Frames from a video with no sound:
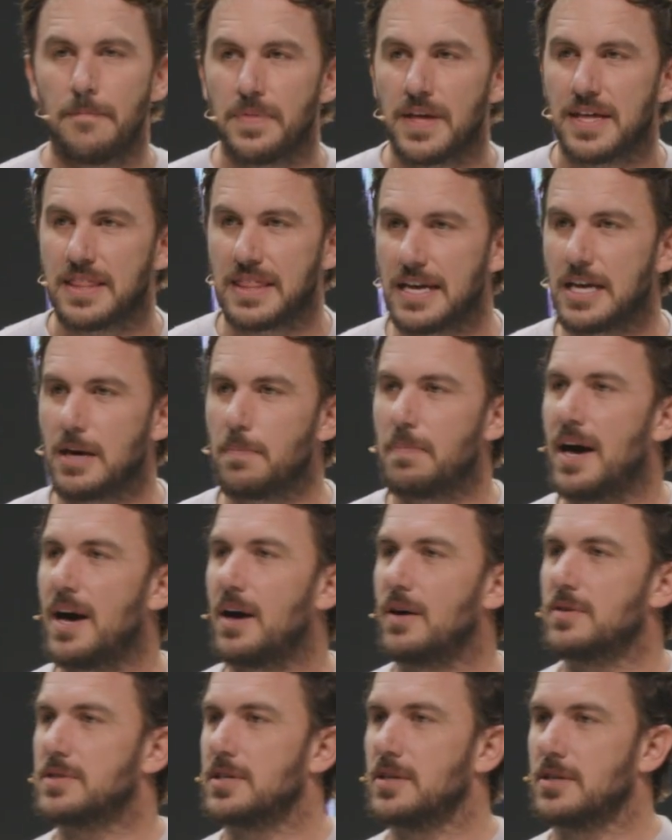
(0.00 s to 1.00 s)
think
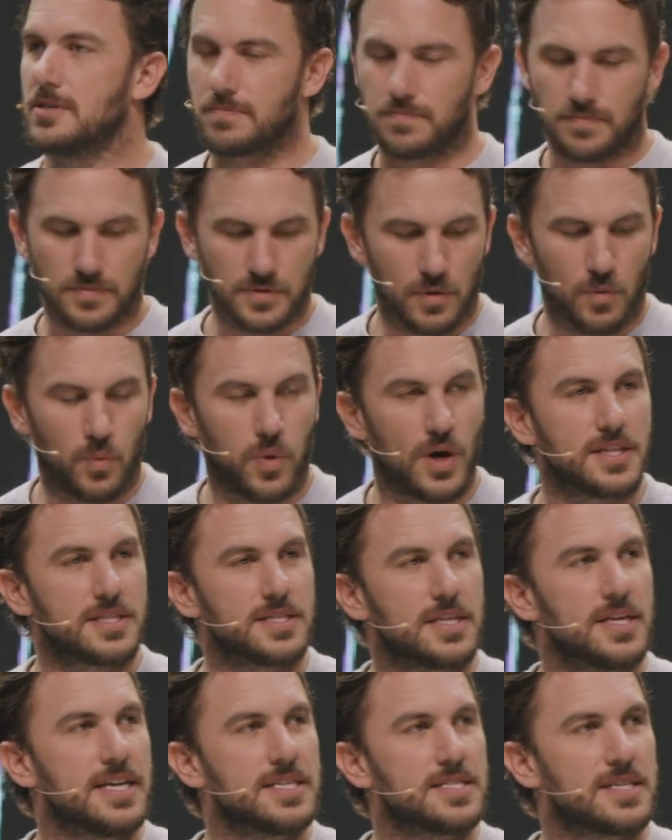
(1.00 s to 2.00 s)
about what
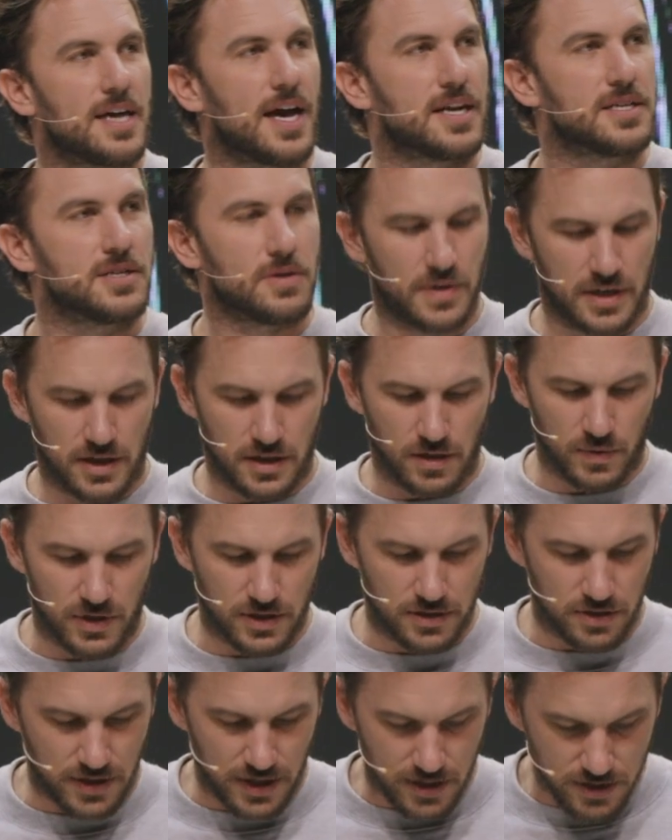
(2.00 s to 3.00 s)
is God doing in the
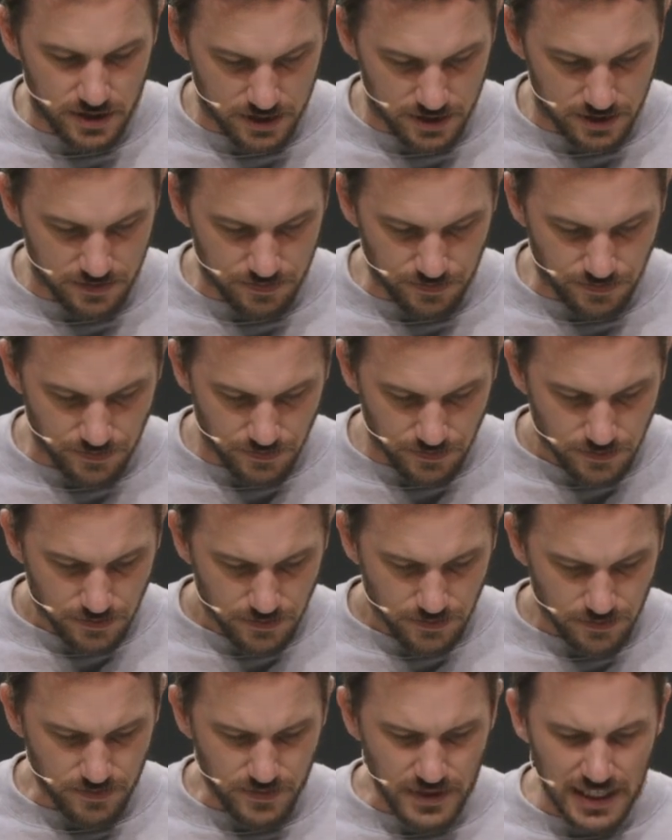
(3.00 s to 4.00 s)
wilderness.
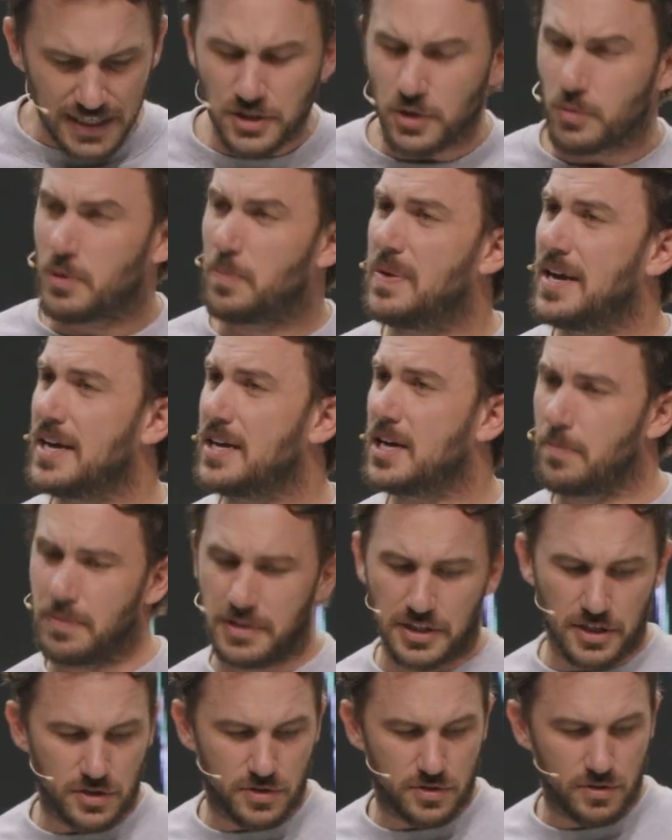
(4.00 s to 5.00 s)
And so we pick up in
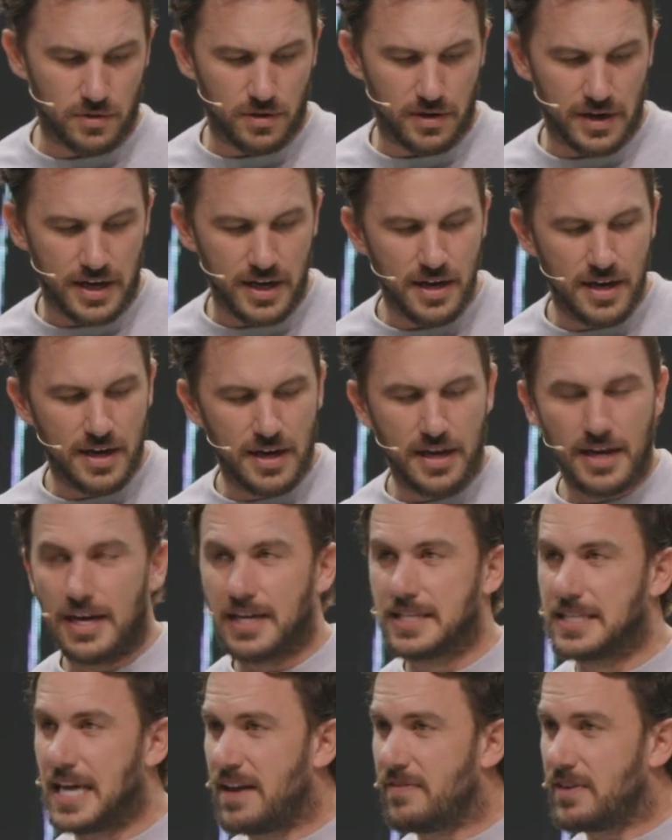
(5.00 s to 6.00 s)
this story,
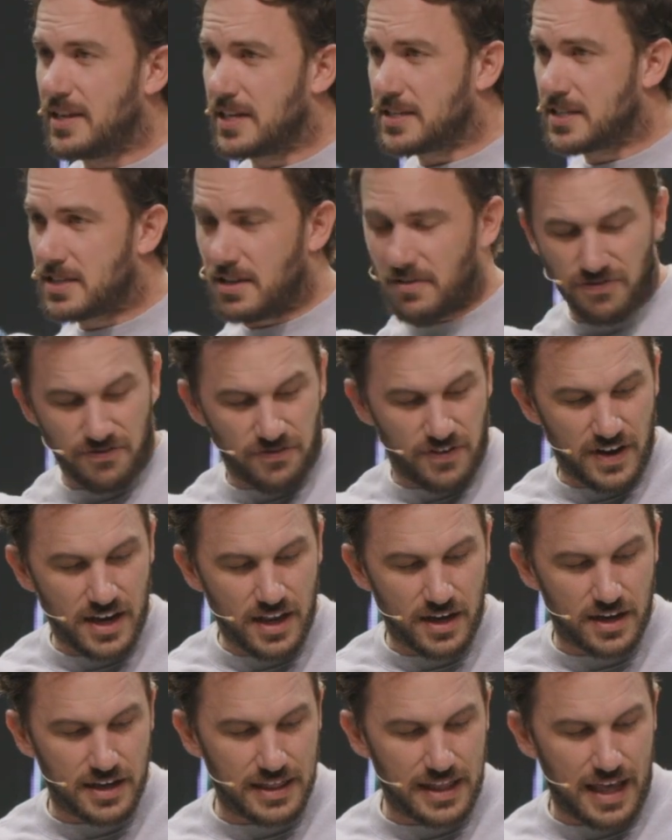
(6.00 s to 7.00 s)
David has
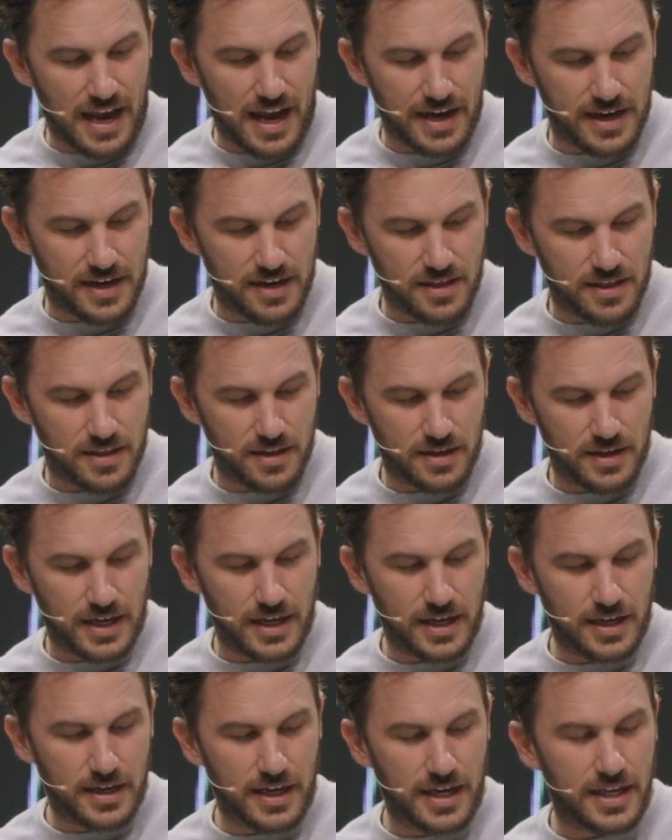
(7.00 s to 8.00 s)
defeated Goliath,
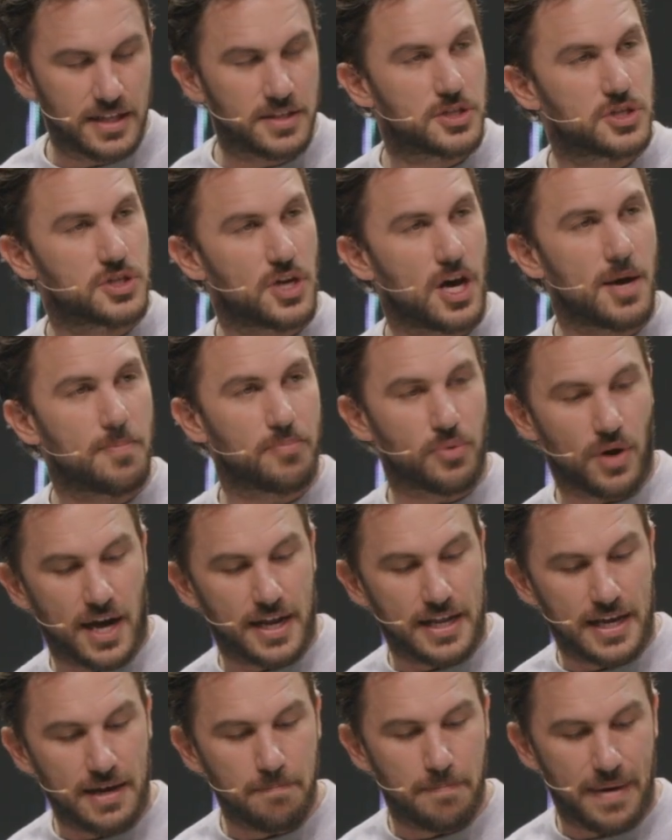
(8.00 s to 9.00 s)
and Saul brought
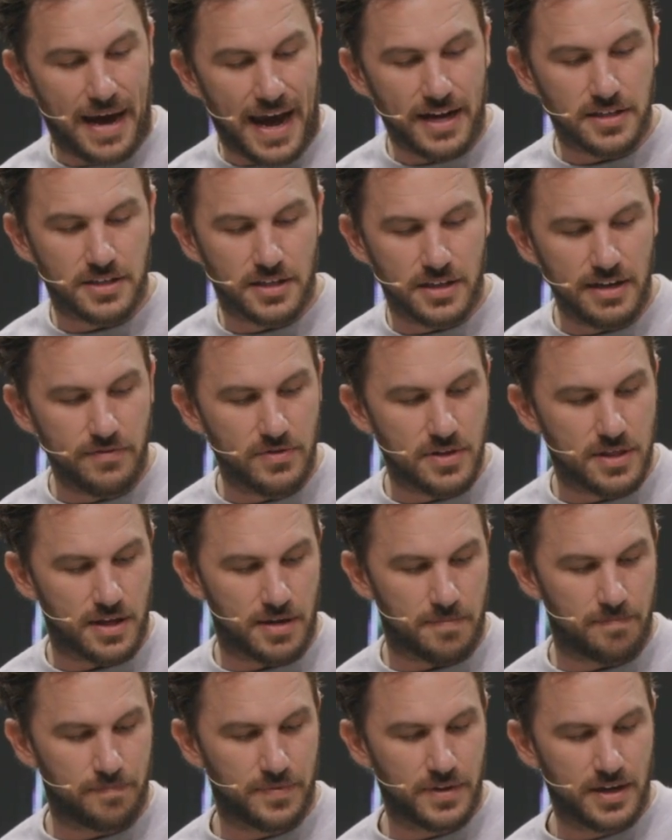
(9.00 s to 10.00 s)
him back to live with
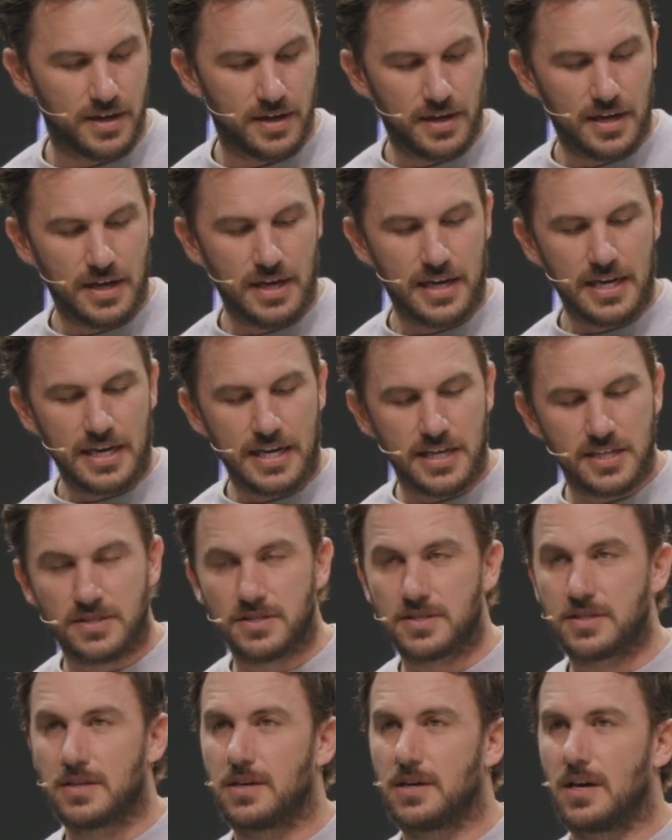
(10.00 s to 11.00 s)
him.
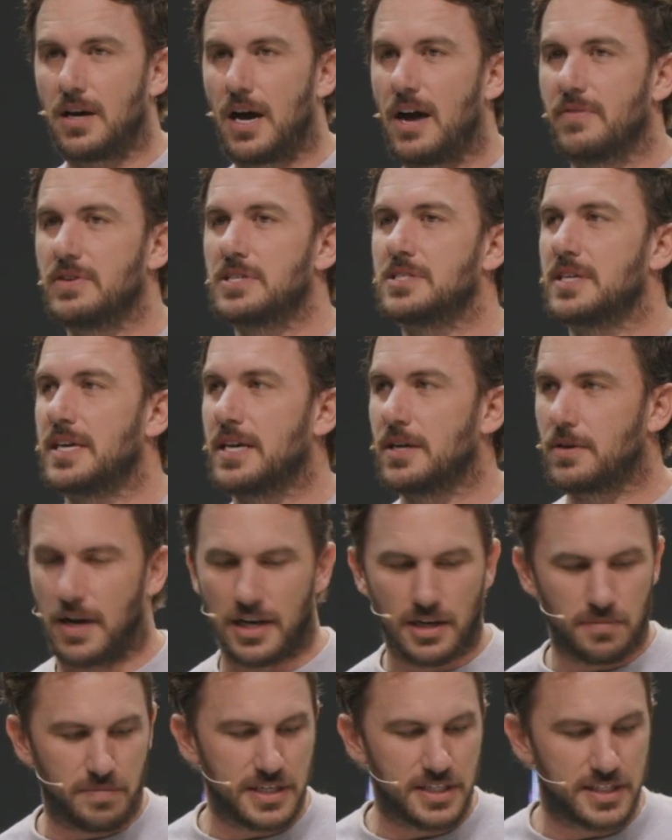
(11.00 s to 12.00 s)
He's obviously
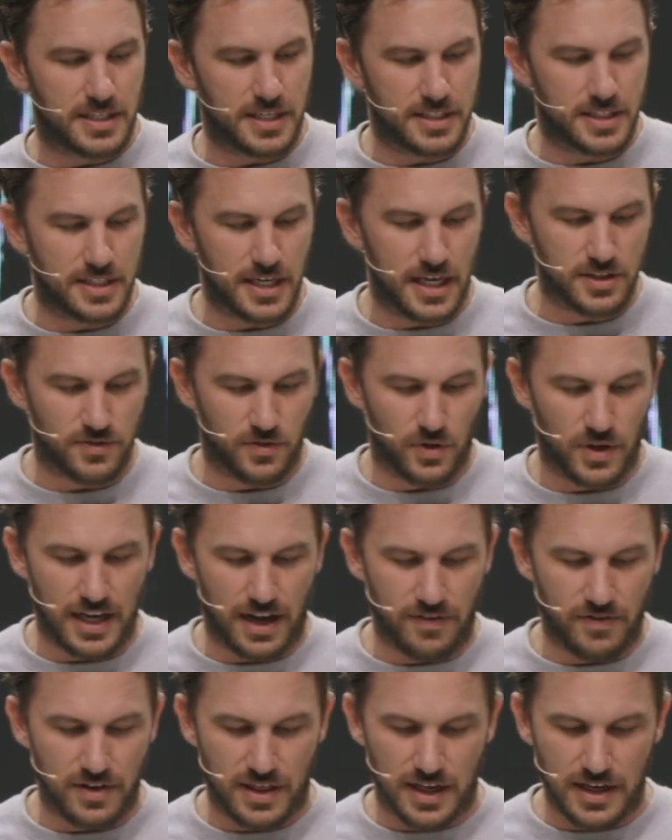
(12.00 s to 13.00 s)
incredibly successful at
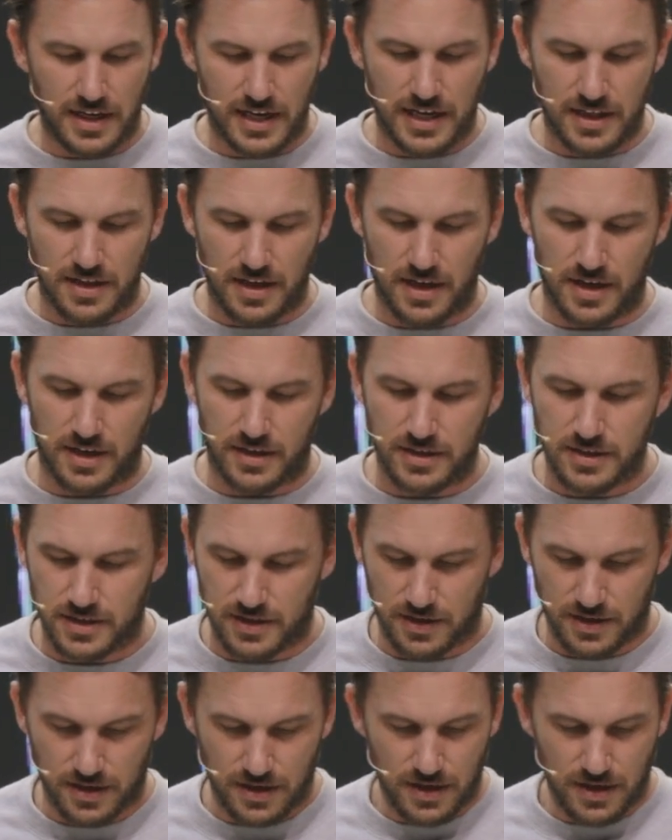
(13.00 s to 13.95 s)
everything he does.